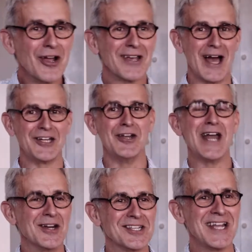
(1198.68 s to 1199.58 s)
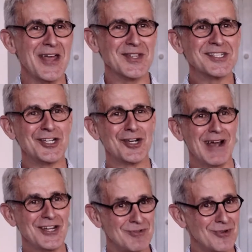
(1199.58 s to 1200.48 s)
Okay, I don't understand the
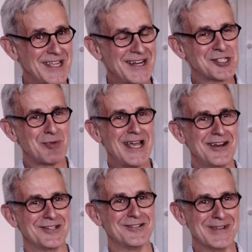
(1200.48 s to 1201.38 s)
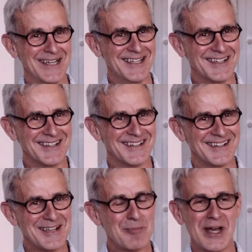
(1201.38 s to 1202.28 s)
situation. Well, then explain it to me.
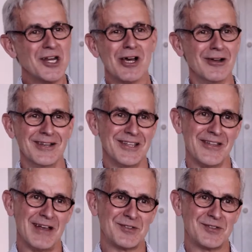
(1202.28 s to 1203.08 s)
But no, you know, that